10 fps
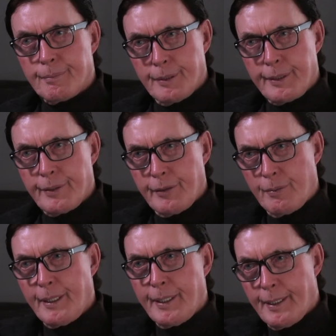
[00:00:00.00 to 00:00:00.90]
Please
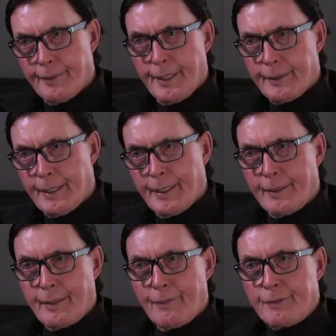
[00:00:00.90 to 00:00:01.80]
explain how that kind
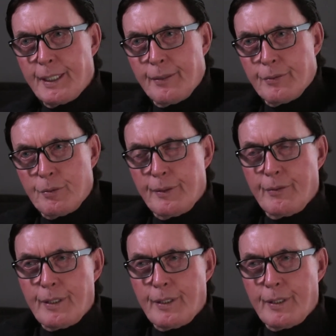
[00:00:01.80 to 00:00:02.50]
of dovetails with this